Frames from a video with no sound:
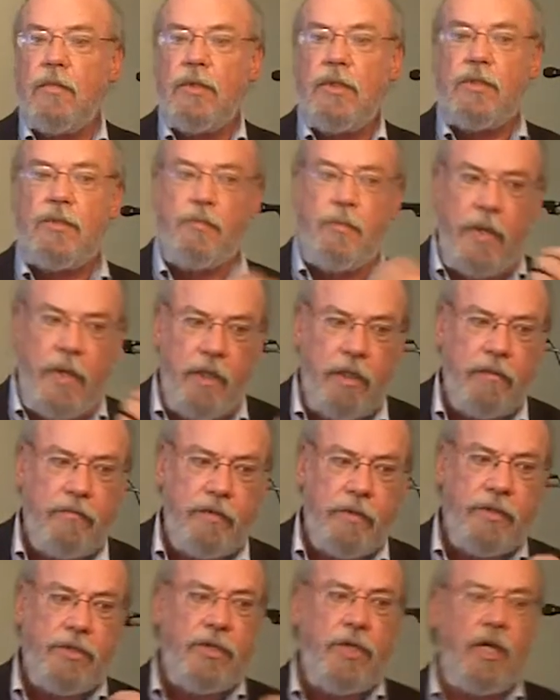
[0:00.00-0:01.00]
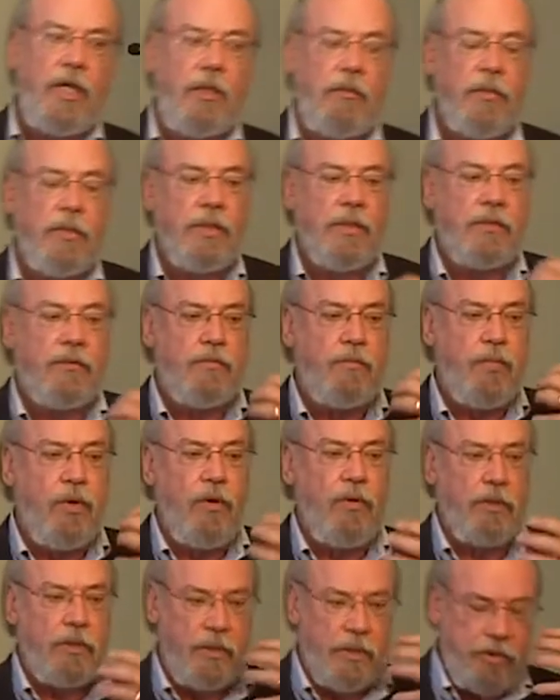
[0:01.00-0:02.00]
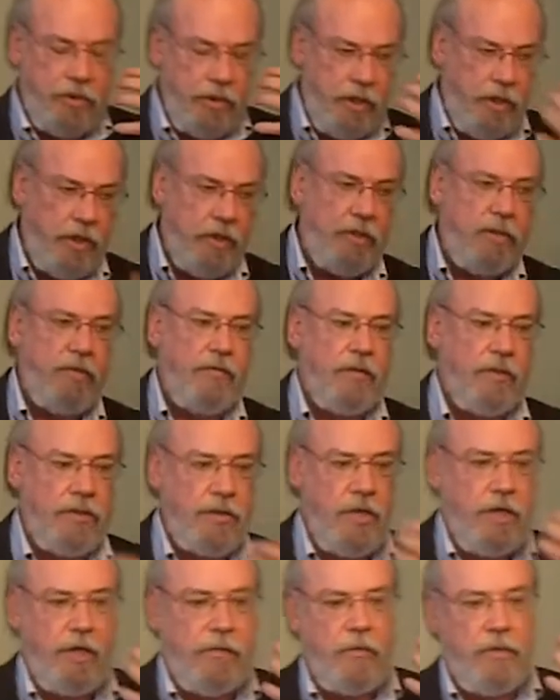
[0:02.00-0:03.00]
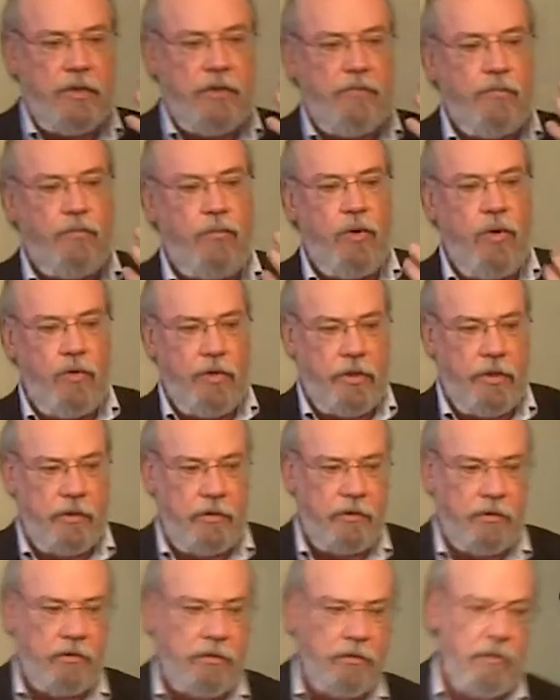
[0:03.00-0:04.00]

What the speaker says: The spell of the shame is broken. The chains of the shame is broken.